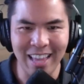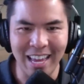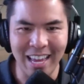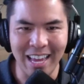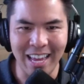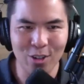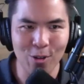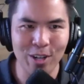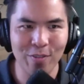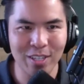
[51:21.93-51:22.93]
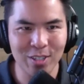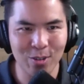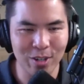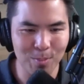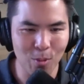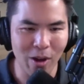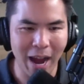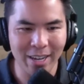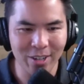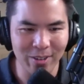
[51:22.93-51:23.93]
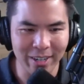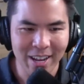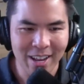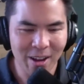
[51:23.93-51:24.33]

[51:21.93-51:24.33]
that the alternative history is more accurate.